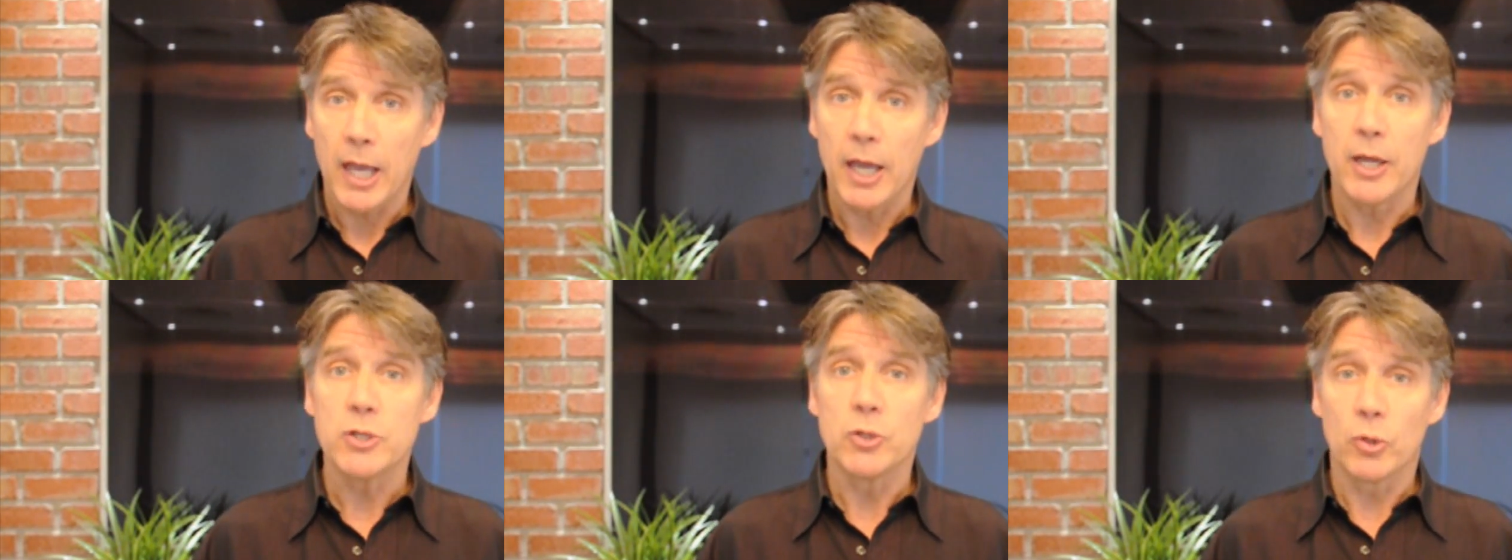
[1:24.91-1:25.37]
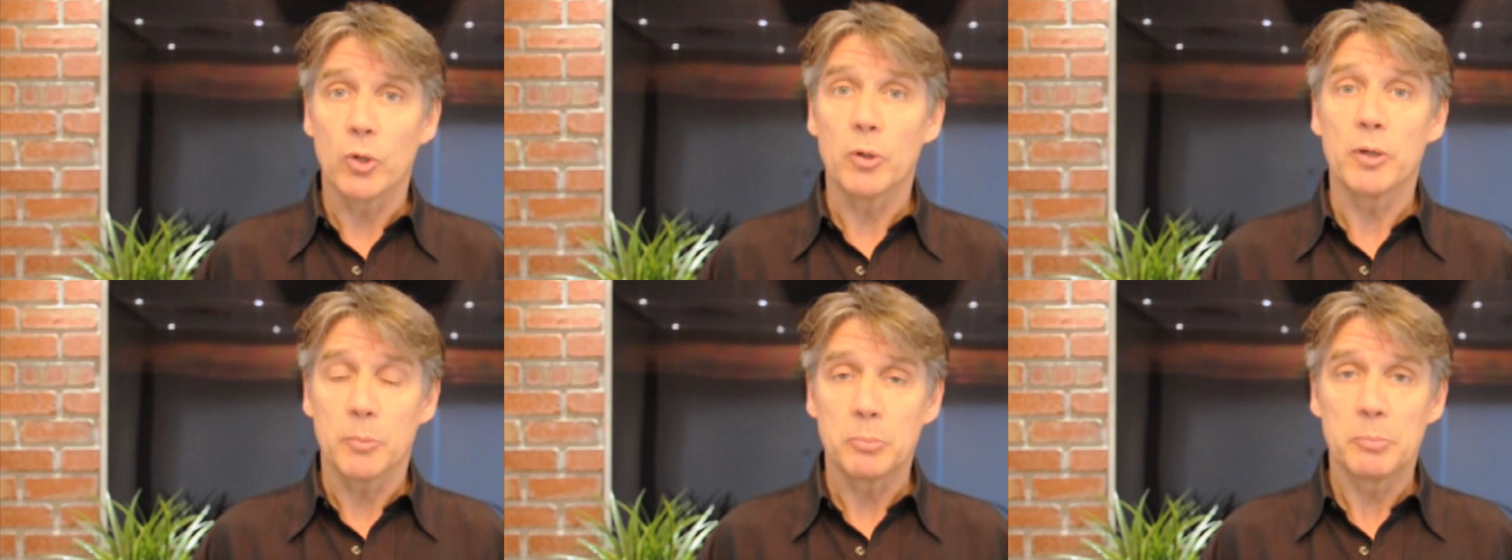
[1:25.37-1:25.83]
and
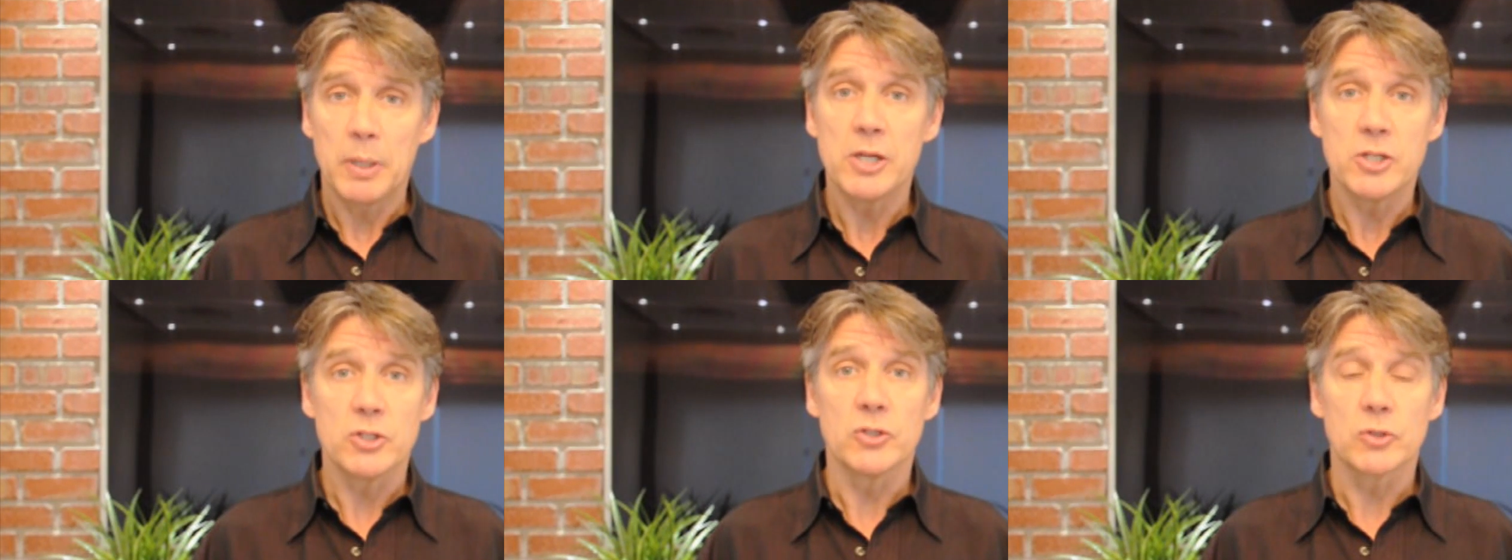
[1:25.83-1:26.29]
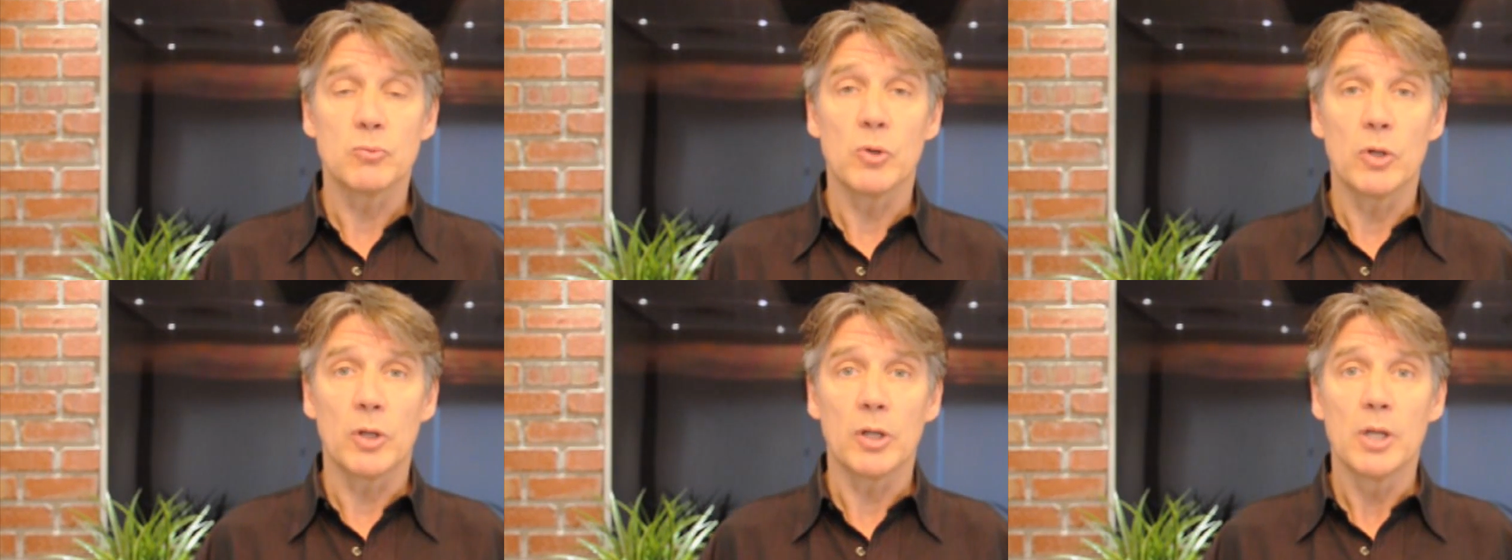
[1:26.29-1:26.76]
your patients
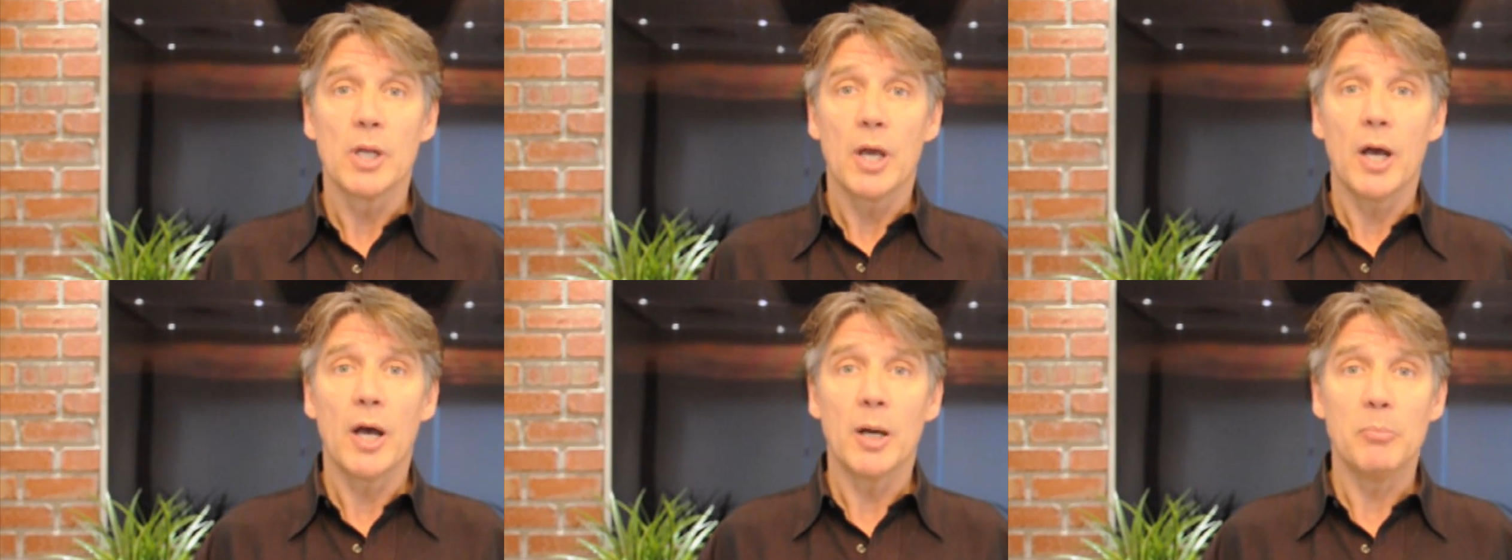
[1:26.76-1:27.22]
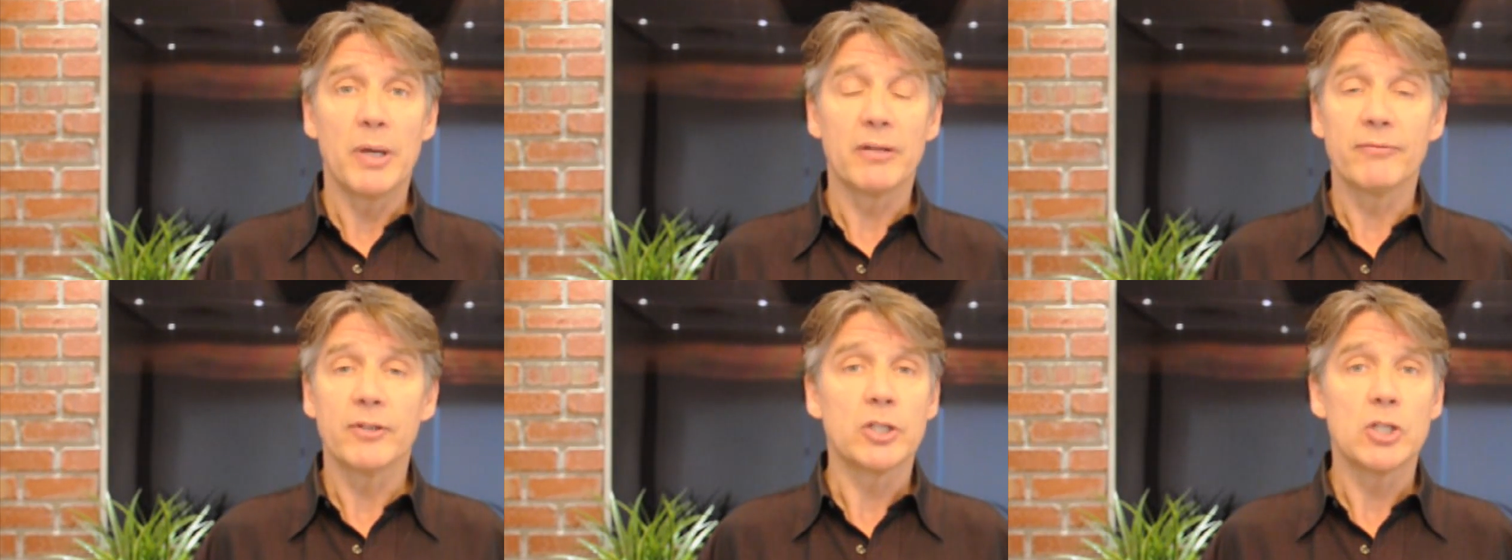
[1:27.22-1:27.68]
will uh,
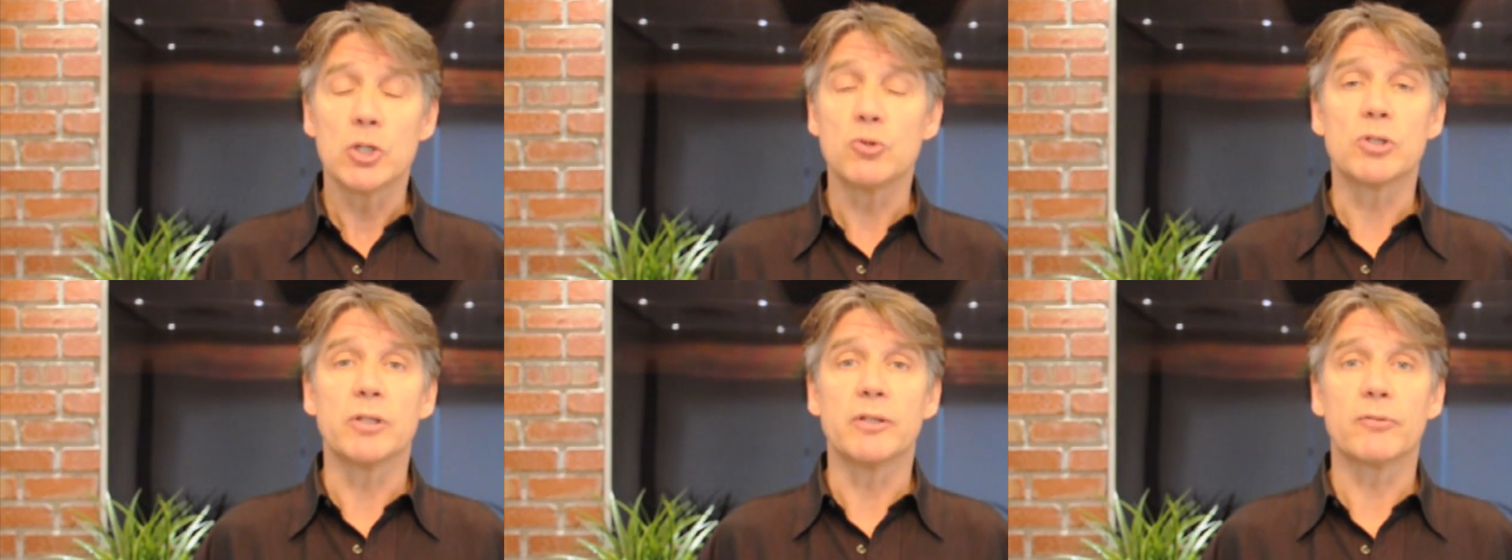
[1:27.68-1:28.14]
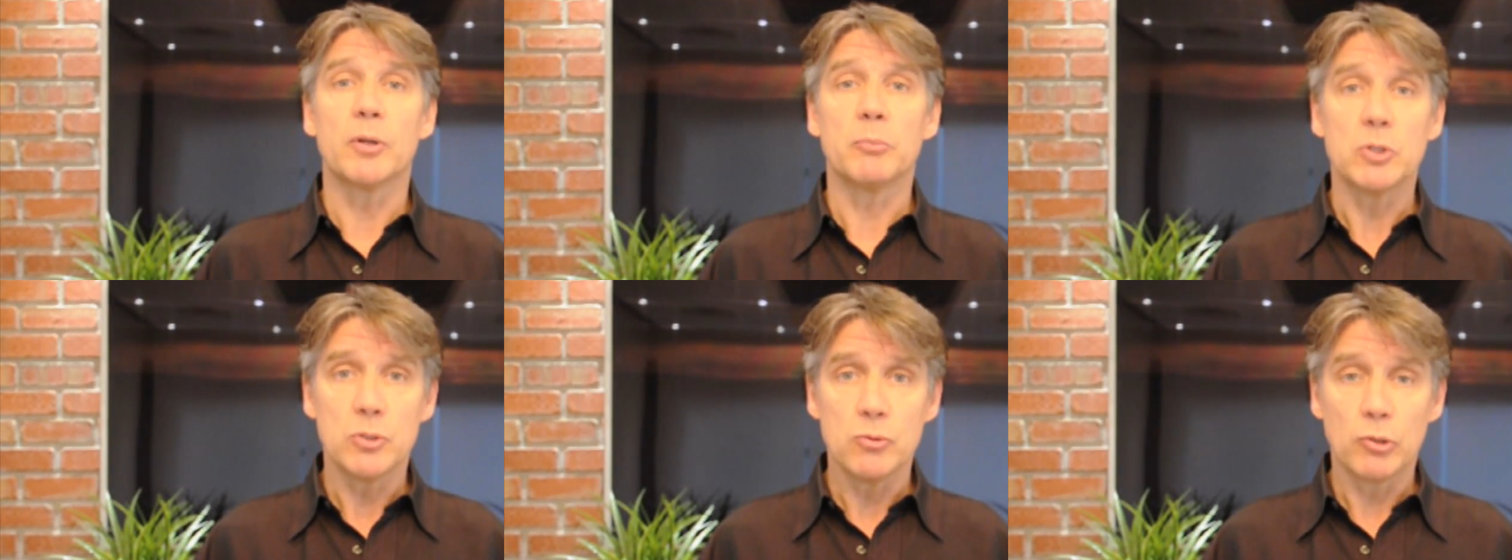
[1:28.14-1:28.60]
benefit hugely
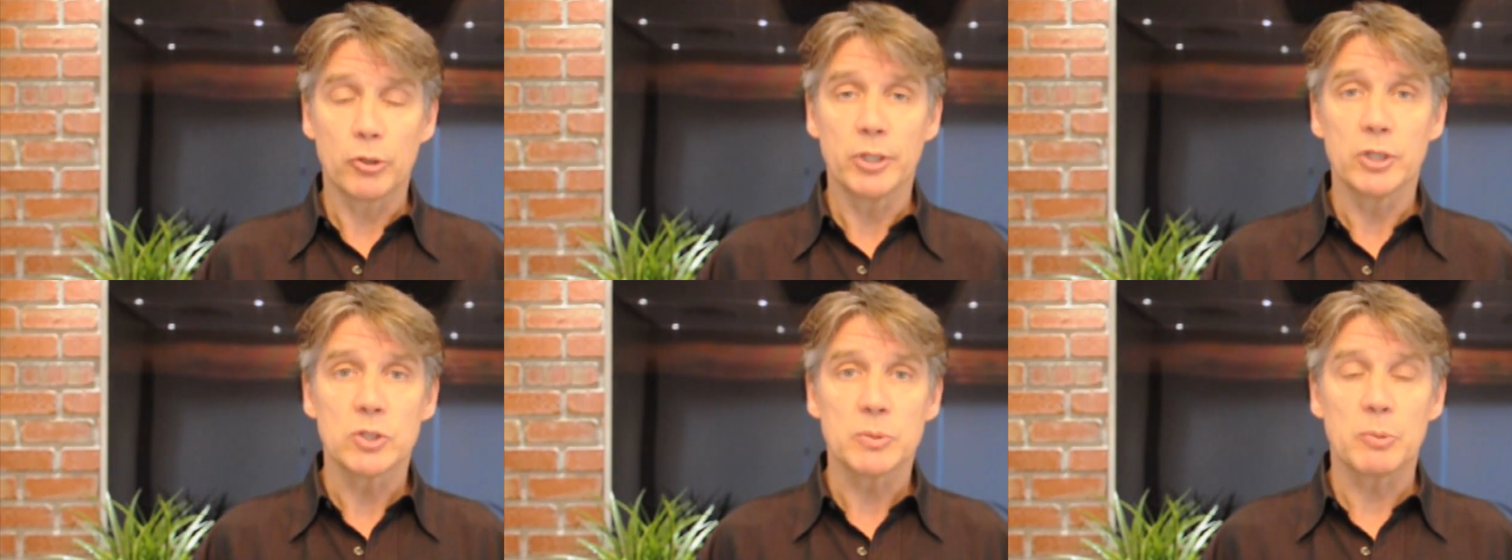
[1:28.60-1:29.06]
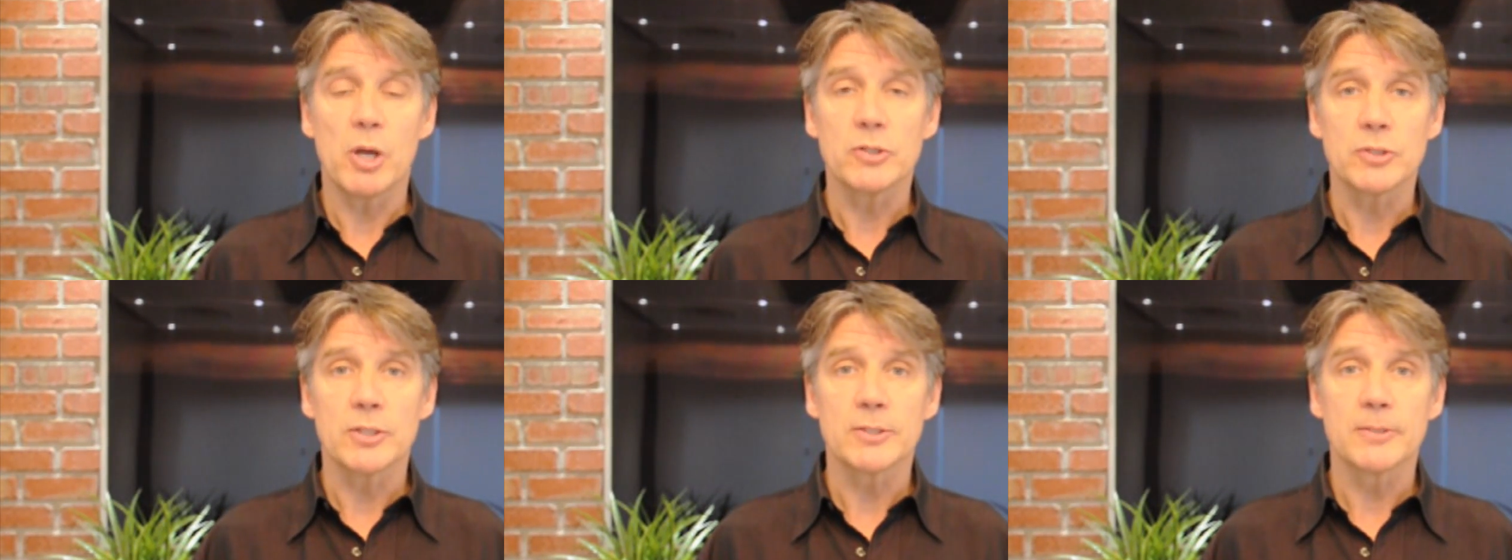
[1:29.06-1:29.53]
from you learning this
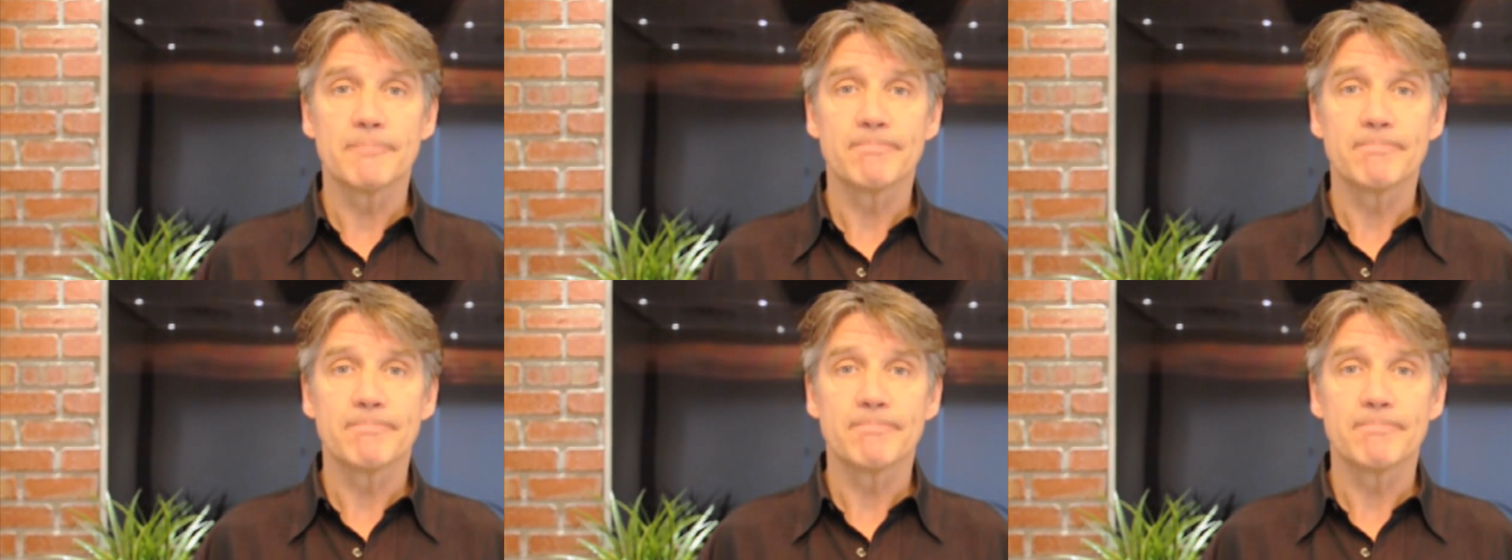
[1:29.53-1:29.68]
process.